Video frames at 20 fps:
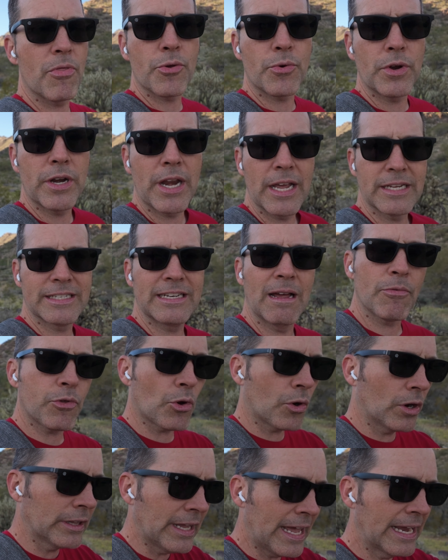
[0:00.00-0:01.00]
3 days, now I'm
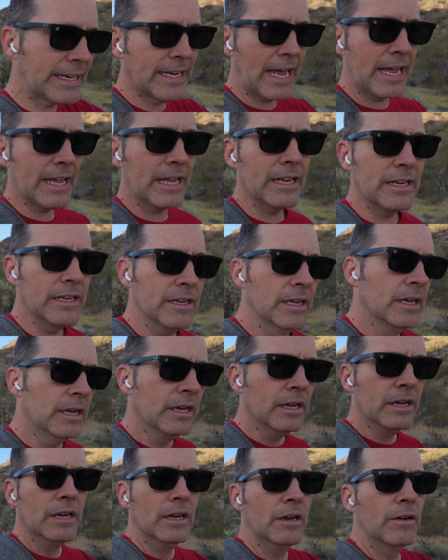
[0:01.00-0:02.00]
throwing a leg day in,
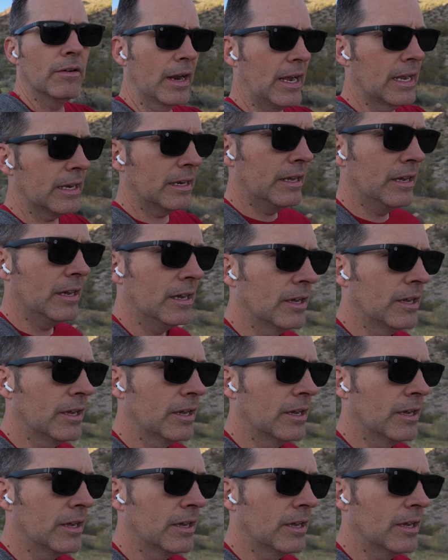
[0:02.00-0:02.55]
right?